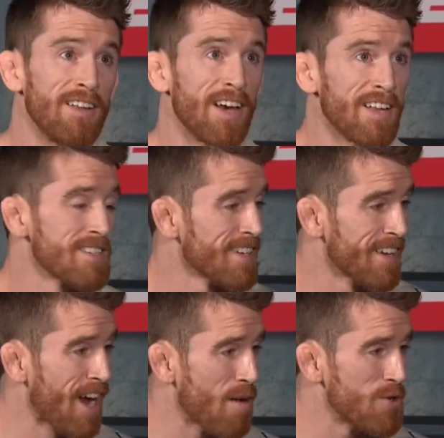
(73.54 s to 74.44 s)
that isn't
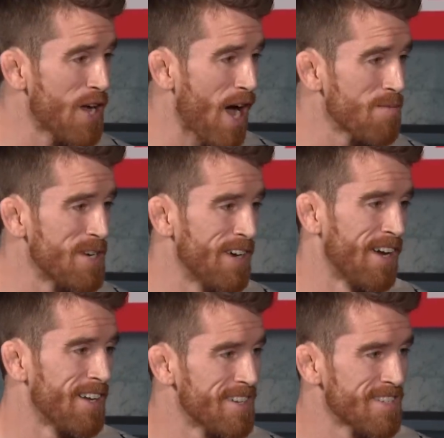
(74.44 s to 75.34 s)
in Abu Dhabi
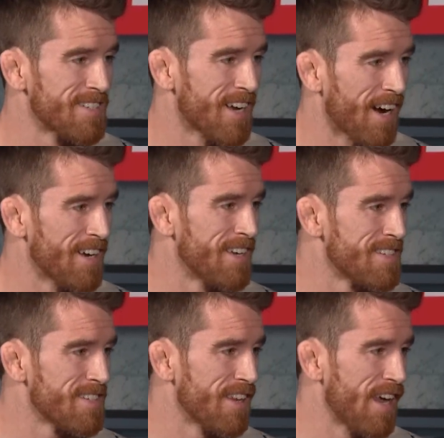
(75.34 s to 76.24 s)
and isn't tiny
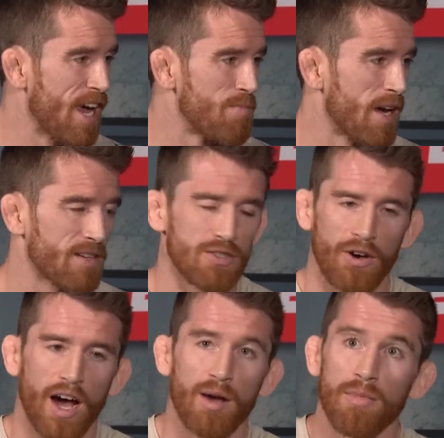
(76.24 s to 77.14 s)
inside the Apex. So
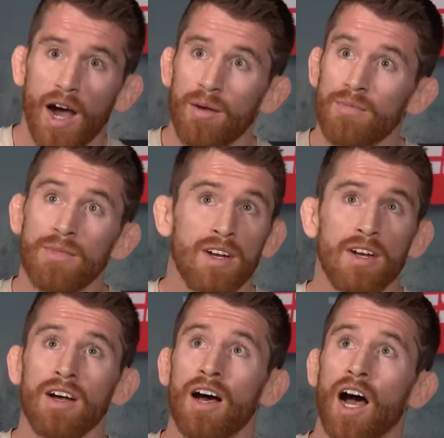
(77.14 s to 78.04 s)

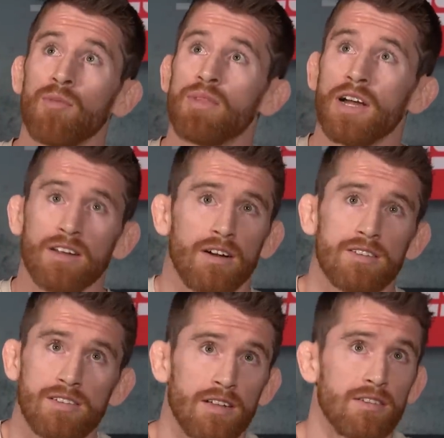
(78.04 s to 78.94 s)
I'm planning on
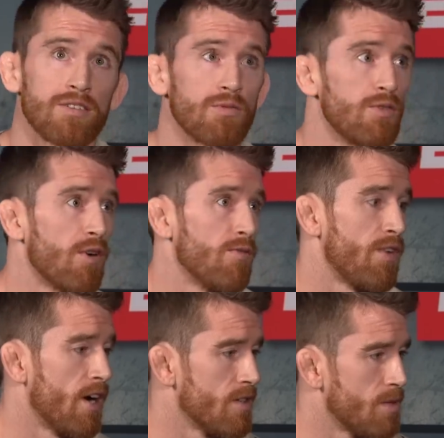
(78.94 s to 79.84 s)
setting this roof on
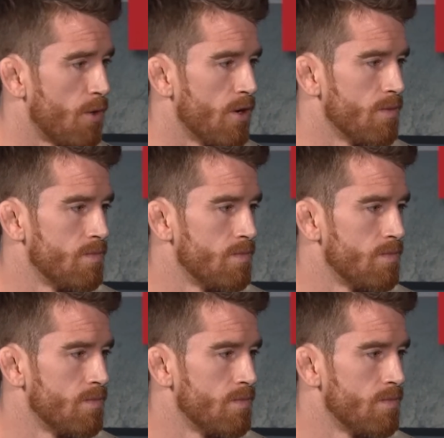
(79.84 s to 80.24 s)
fire tomorrow.